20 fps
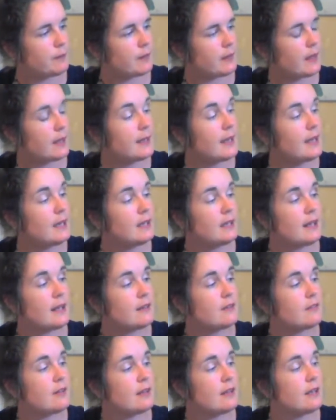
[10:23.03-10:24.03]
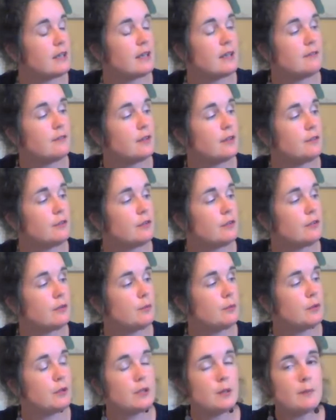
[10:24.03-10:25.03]
Again, like I say, even if you're
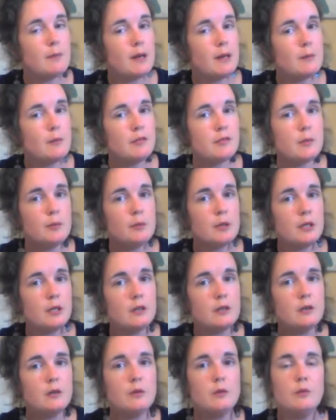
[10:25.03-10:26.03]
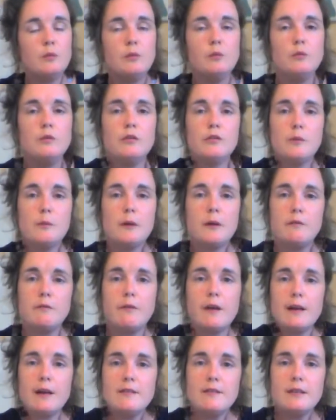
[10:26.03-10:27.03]
someone, you might be somebody who does a bit of
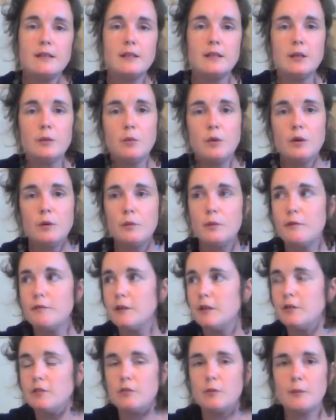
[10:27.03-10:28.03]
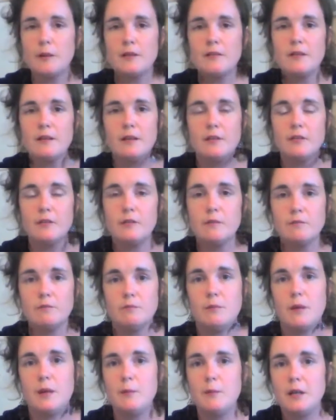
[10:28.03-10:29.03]
writing, you work with an instrumentalist,
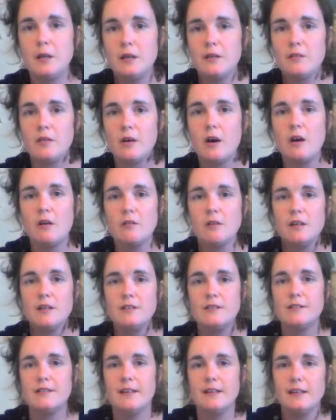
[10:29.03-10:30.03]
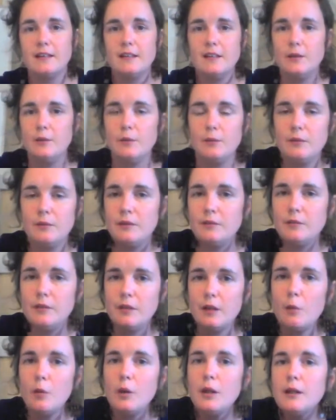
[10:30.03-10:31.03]
maybe a guitarist, and if you
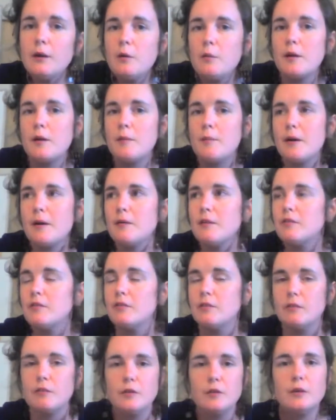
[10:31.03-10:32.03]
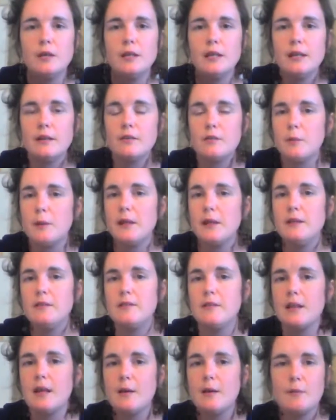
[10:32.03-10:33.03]
know a little bit about this stuff, you can explain
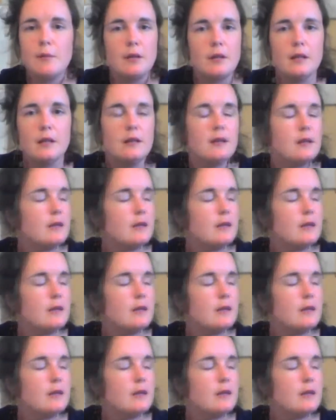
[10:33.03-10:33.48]
to them, and